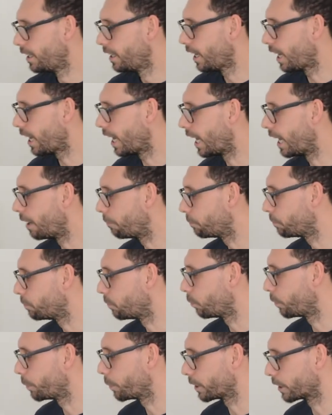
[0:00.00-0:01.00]
Um,
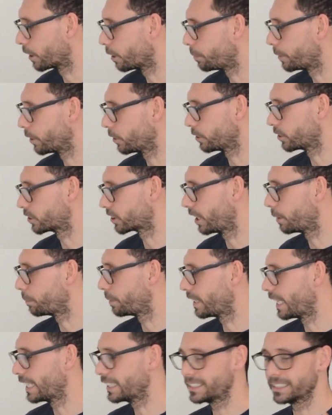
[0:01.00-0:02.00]
we won't go beyond the scope of
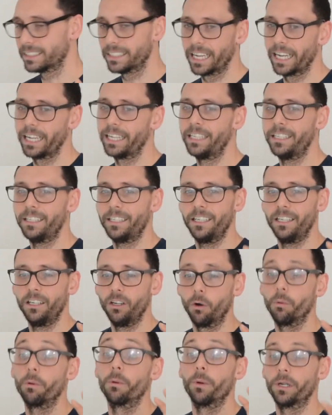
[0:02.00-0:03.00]
that today,
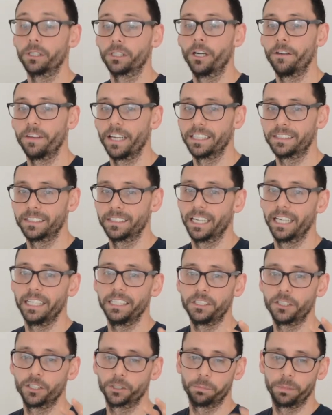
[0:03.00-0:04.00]
or we won't go there today
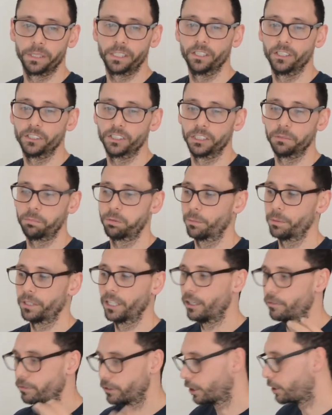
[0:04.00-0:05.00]
just because it's probably
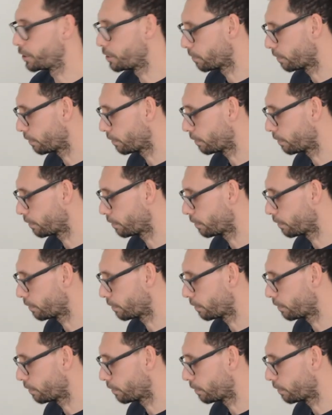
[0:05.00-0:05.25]
overload you with